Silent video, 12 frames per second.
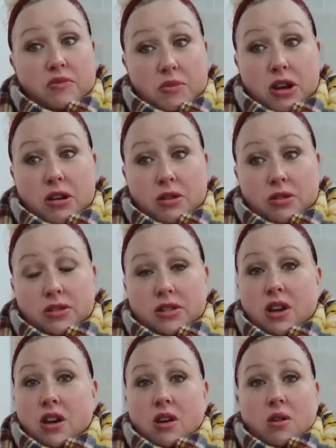of miracles
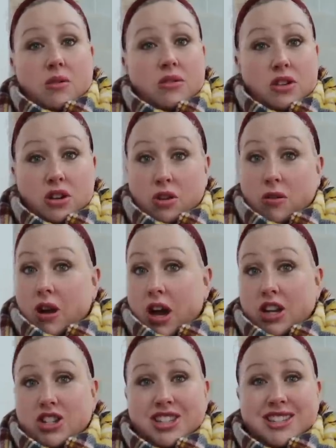though, the
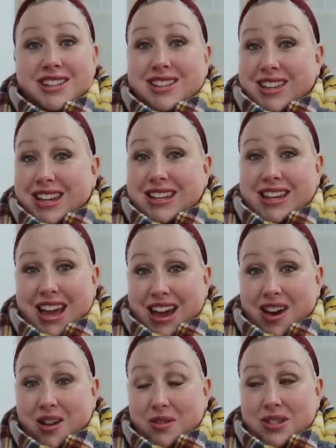garage is cleaned
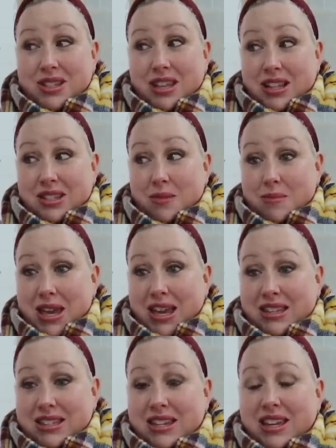out. That's
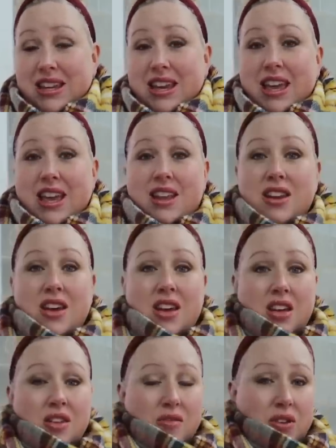amazing. And
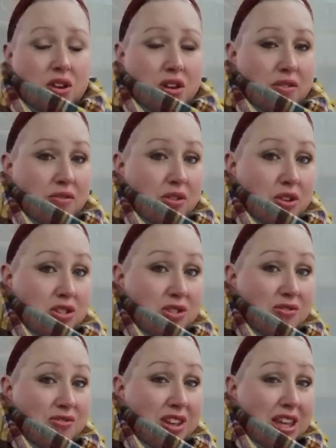very
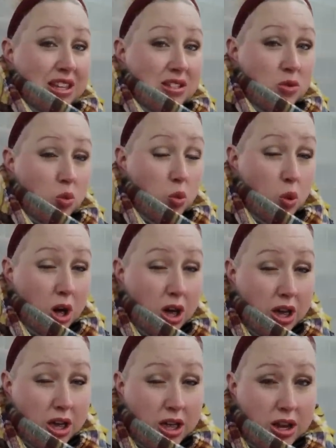first phase
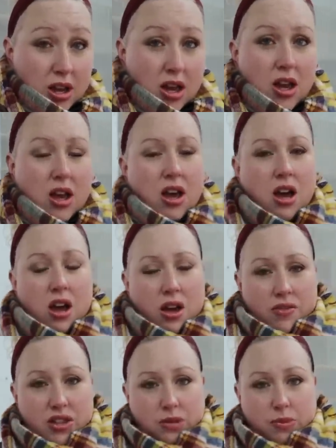one
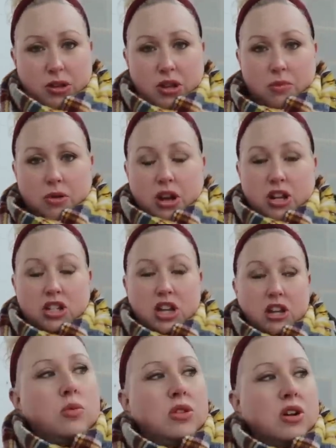of this building
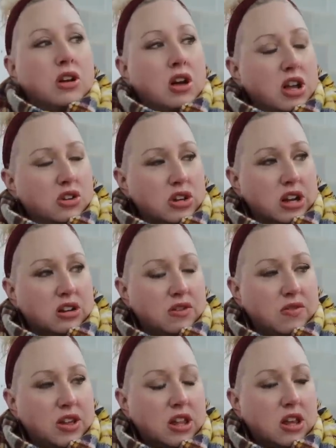project with our contractor
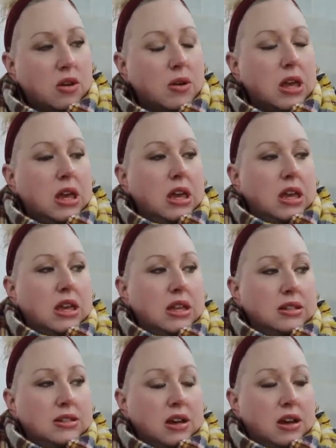fellow
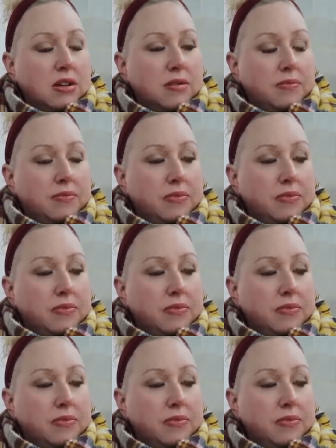is uh,